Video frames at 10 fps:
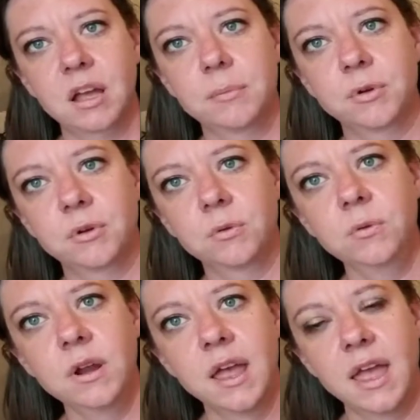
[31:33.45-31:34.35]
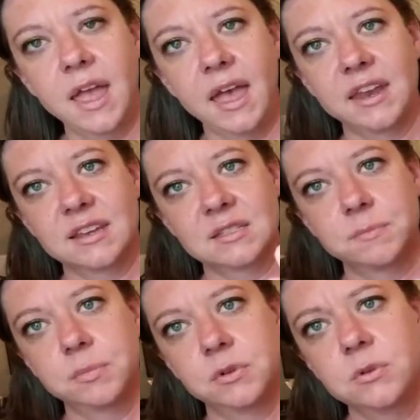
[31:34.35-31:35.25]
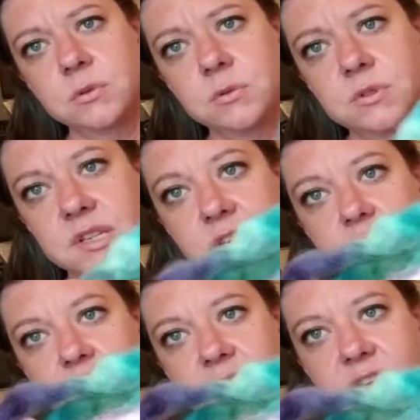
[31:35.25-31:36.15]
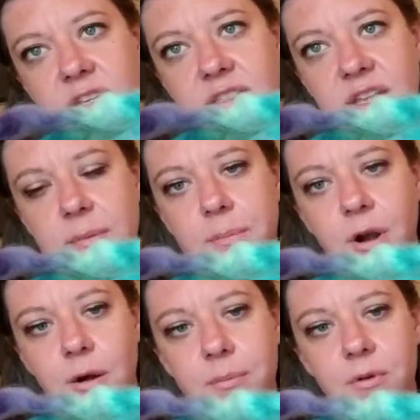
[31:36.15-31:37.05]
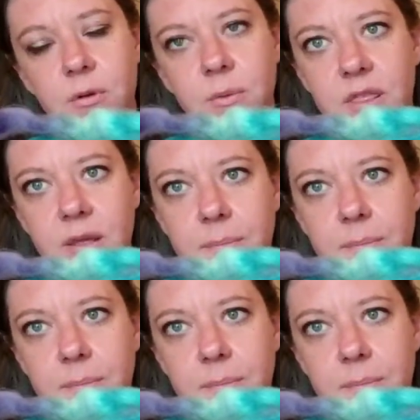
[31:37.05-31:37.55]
and it's blues and greens and purple with a pop of